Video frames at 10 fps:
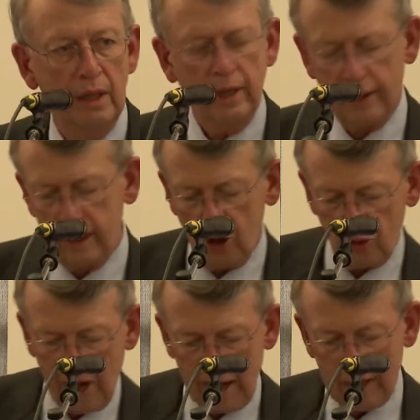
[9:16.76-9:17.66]
And I can
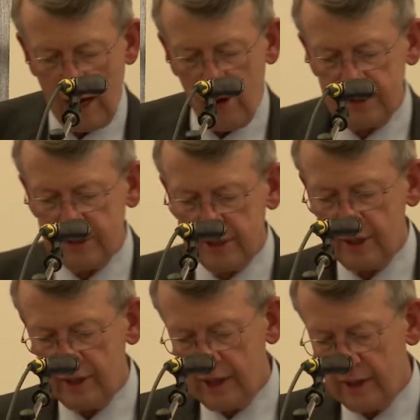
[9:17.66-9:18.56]
look back now and
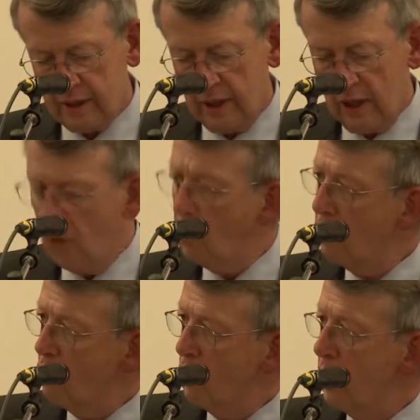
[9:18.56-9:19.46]
see that we
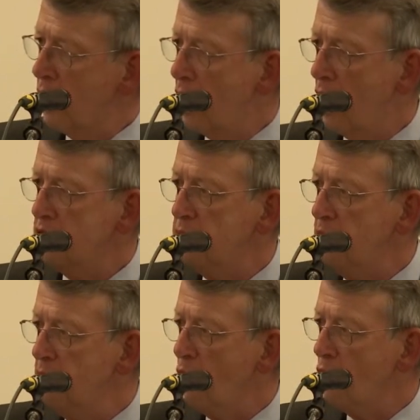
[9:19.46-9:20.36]
were really called to
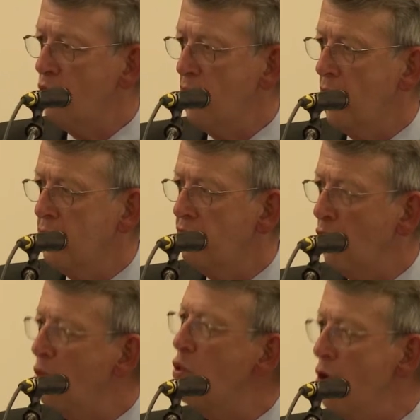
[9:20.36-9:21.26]
be more creative.
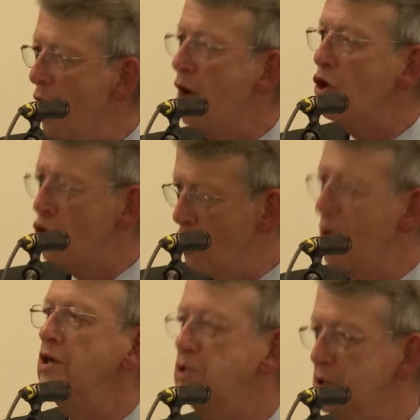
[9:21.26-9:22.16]
We were not
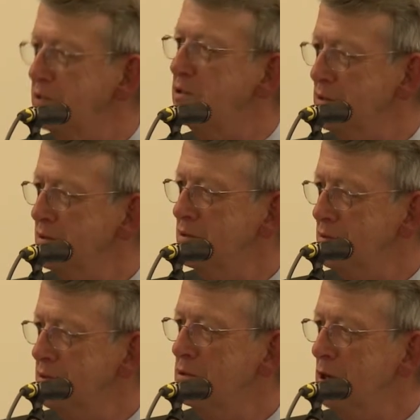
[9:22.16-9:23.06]
courageous.
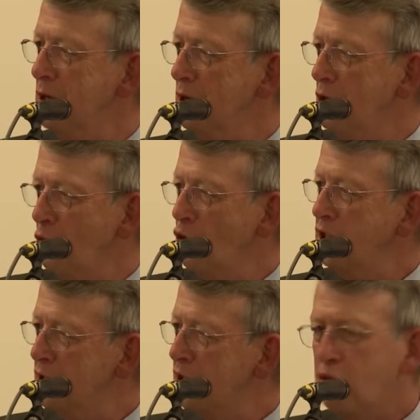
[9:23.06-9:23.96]
We
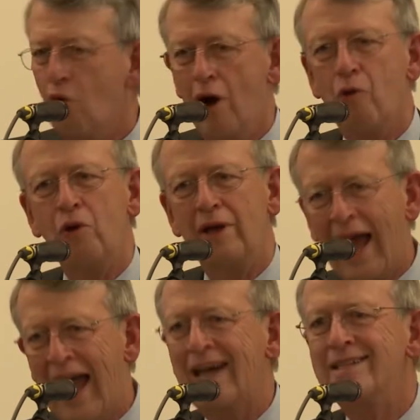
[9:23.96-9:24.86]
did what we
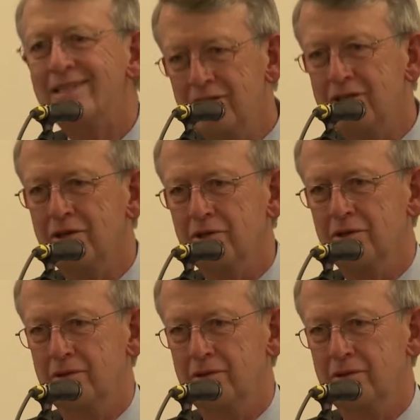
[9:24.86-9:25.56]
had to do.